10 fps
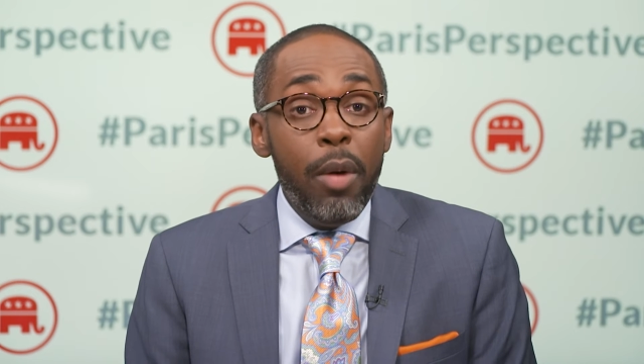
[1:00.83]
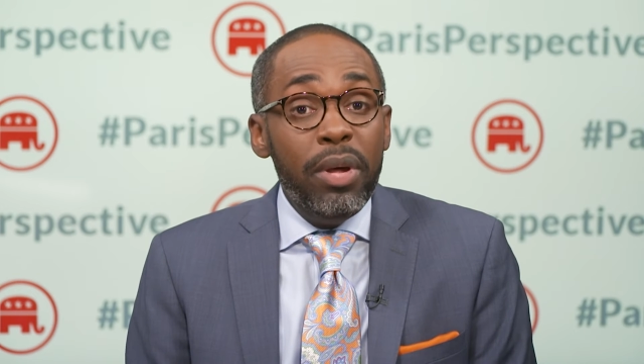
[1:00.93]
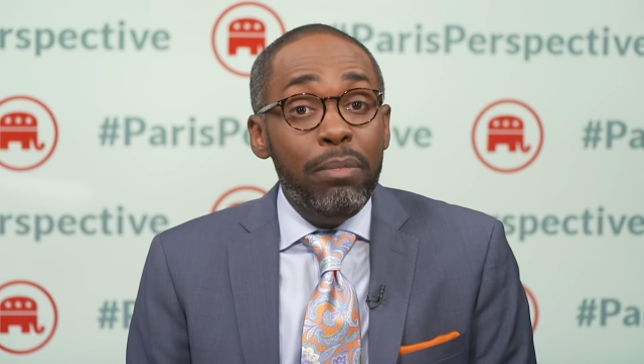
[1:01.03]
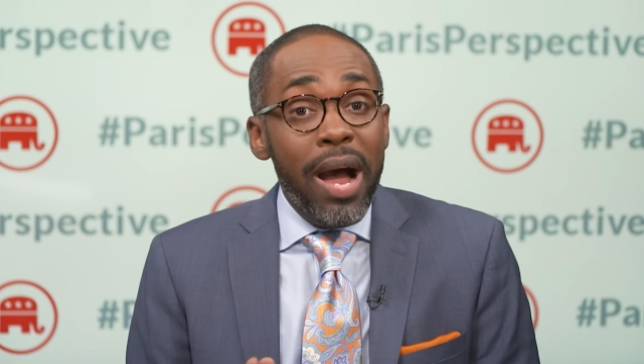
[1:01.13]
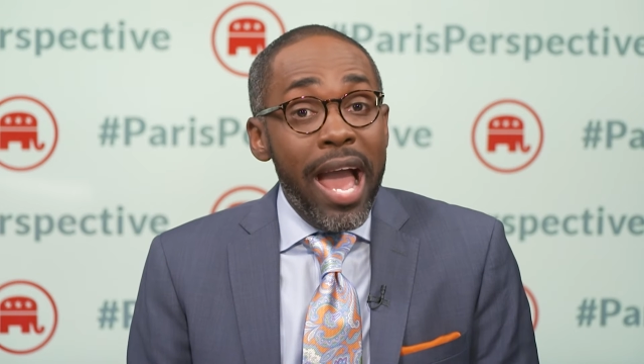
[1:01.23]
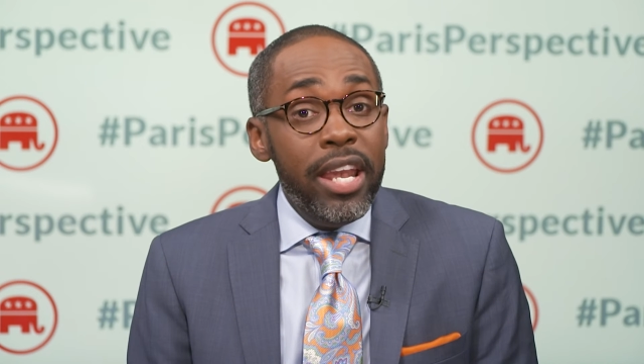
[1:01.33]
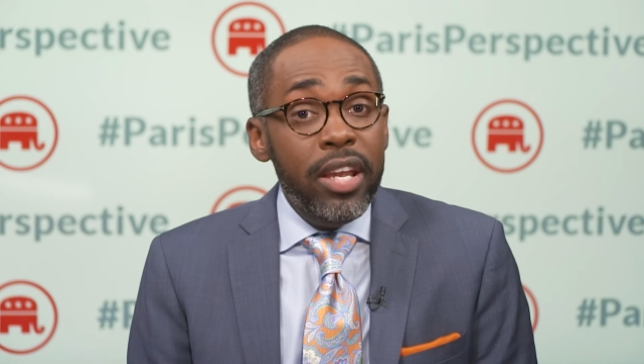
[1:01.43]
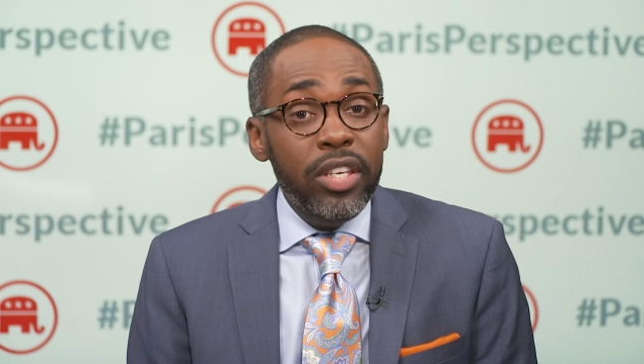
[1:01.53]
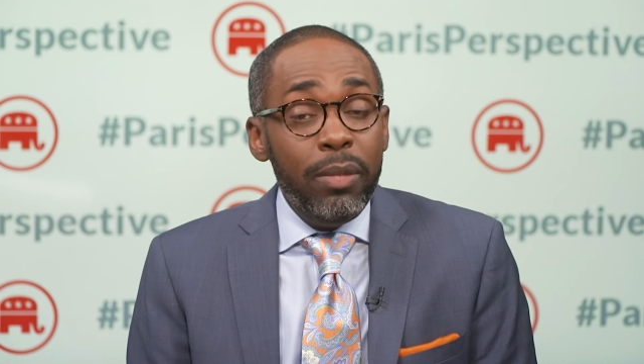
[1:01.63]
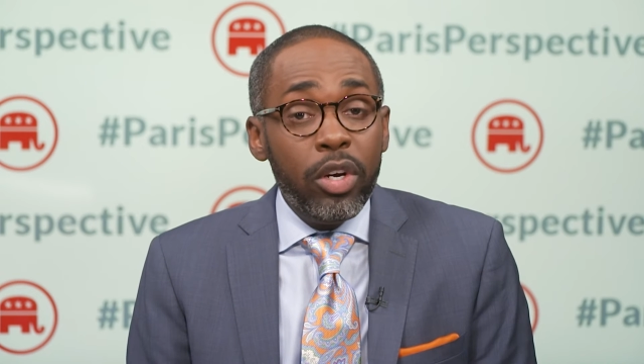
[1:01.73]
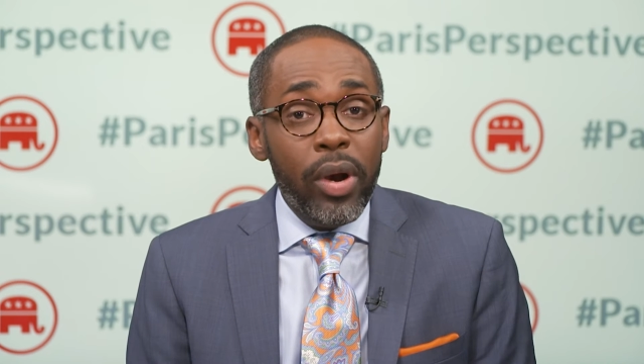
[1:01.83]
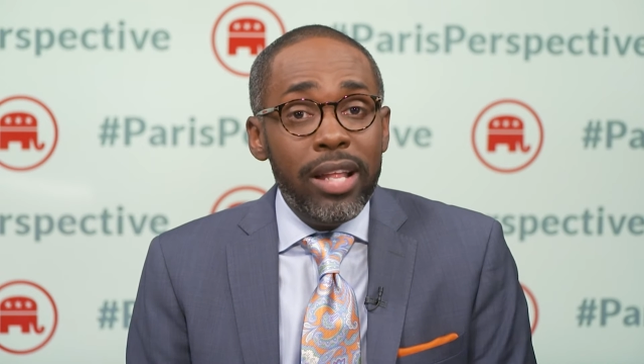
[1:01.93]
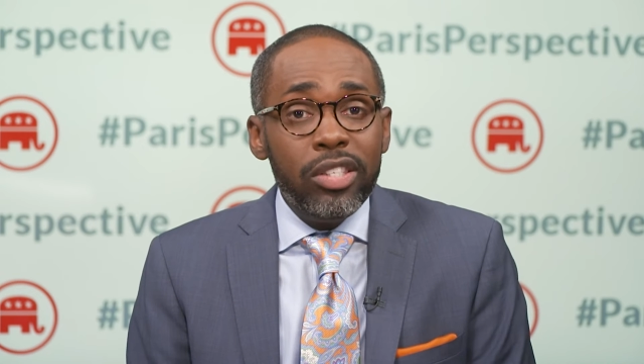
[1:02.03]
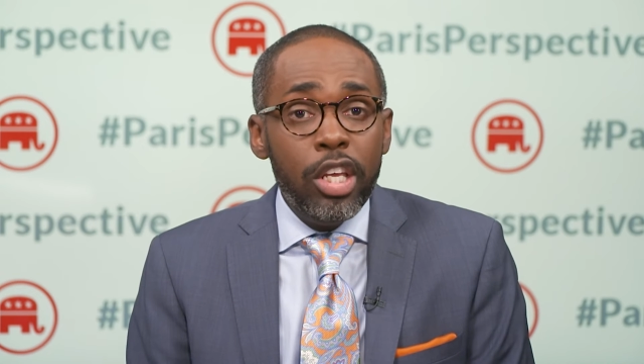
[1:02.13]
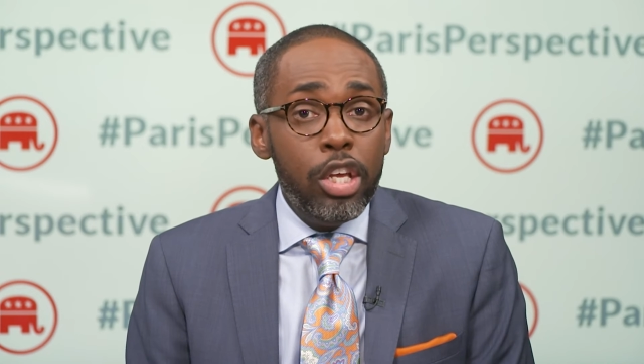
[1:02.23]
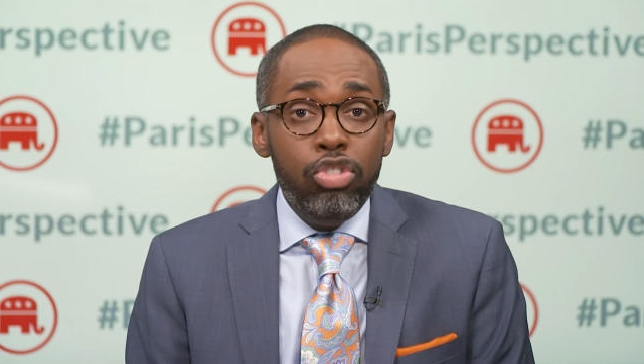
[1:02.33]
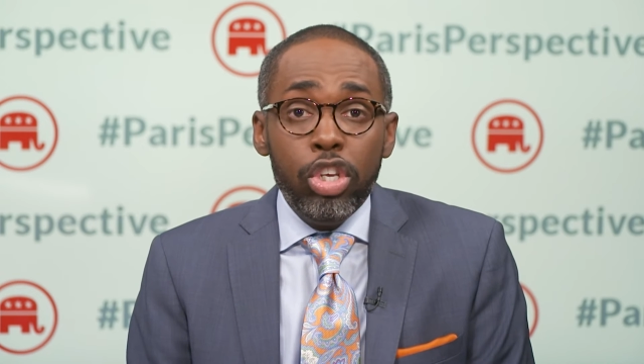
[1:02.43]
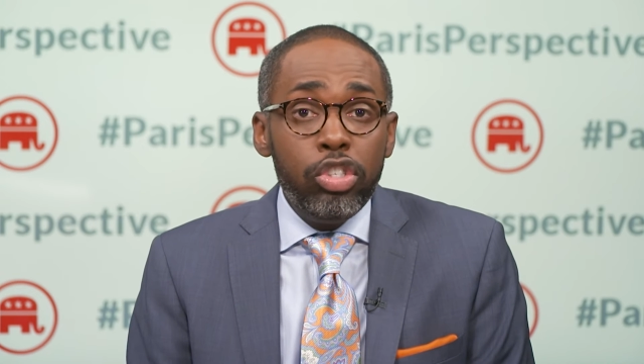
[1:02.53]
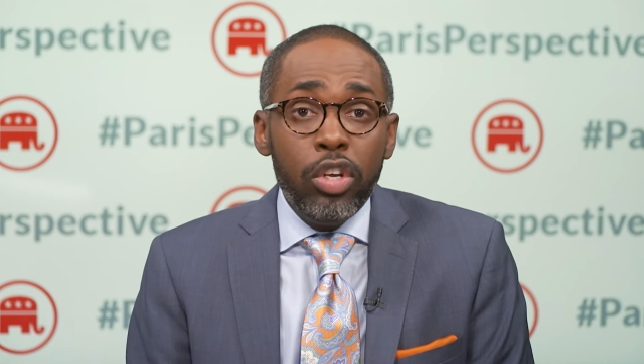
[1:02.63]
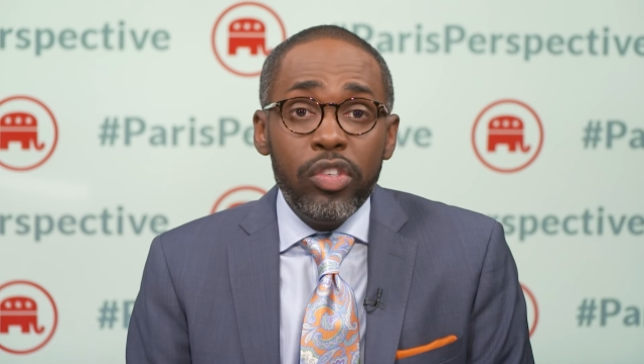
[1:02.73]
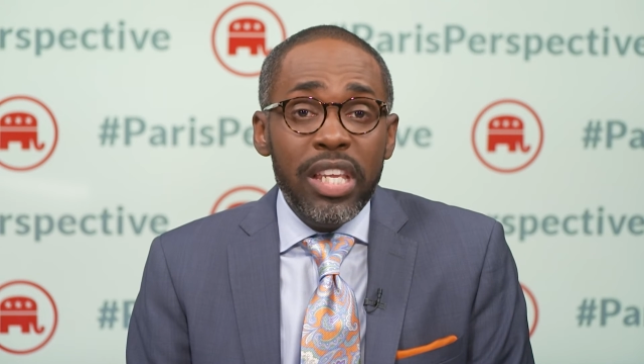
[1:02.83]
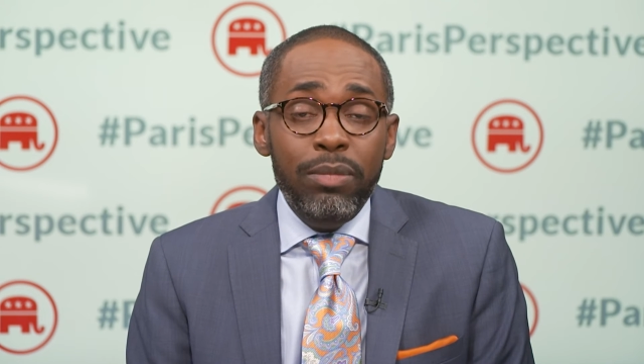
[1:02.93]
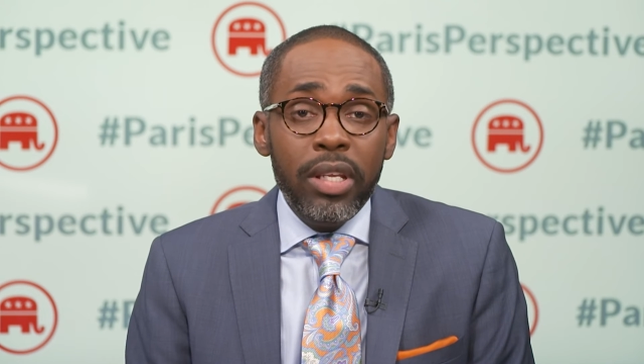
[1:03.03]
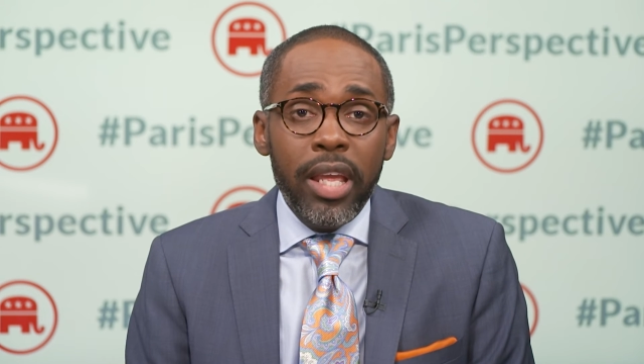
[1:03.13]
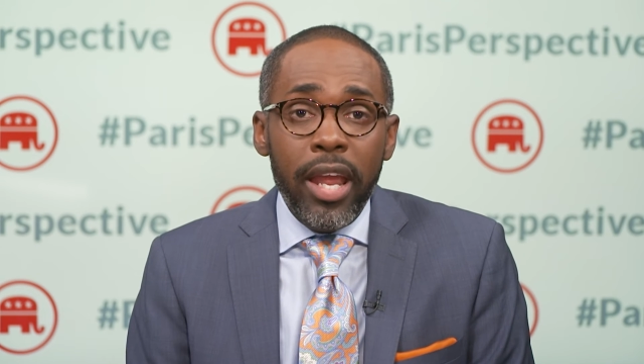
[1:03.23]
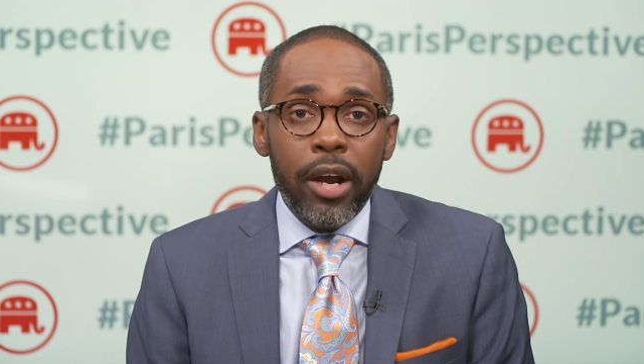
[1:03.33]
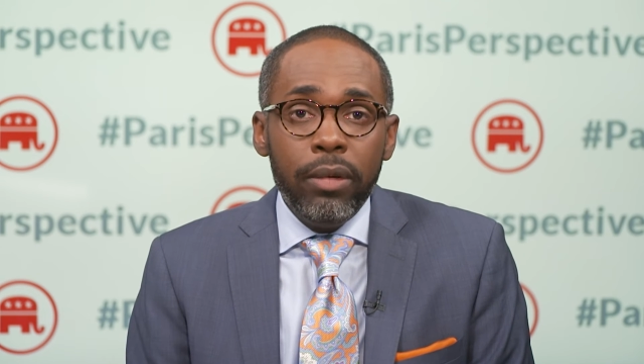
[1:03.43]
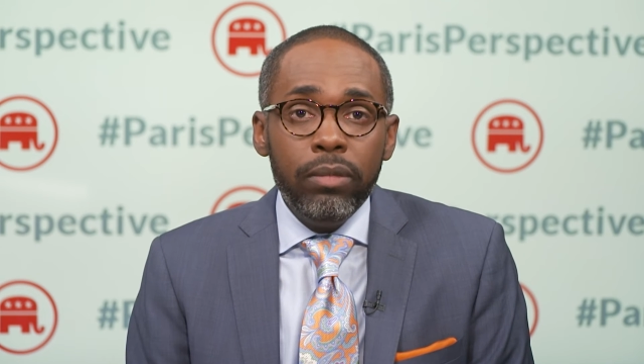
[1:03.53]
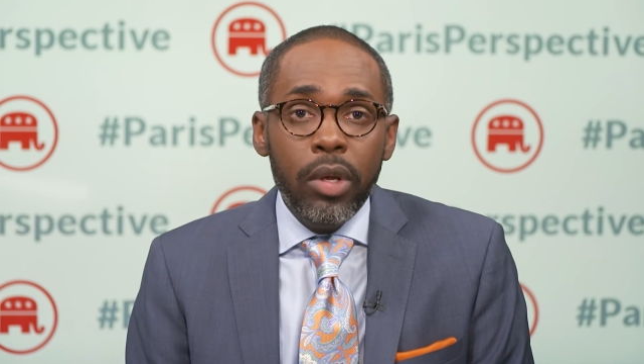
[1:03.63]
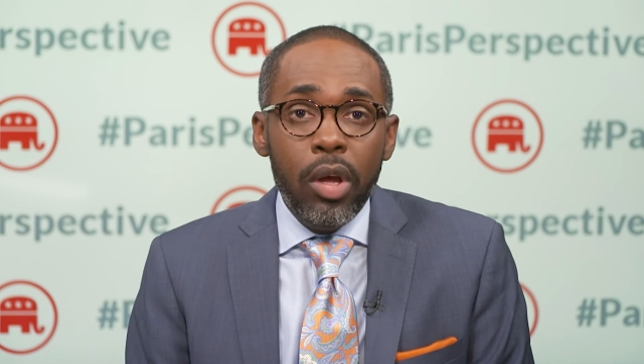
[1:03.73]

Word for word: But Biden and Democrats just don't seem to care.